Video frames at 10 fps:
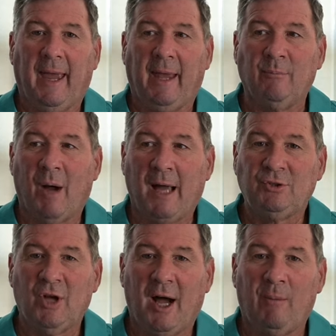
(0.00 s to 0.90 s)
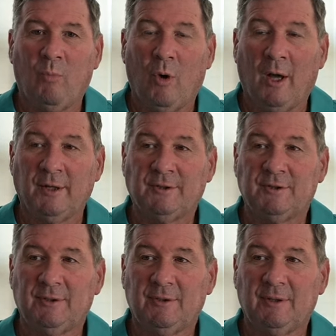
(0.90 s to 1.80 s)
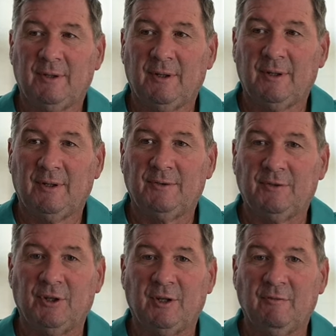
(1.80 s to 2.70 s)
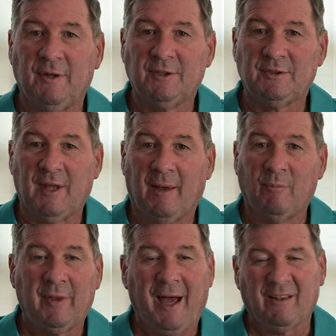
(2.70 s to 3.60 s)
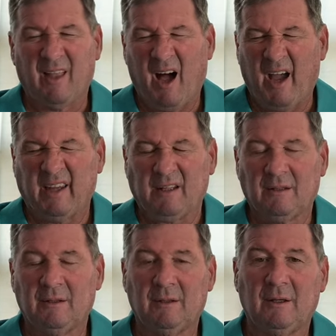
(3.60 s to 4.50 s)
And my job was to convince them, without lying,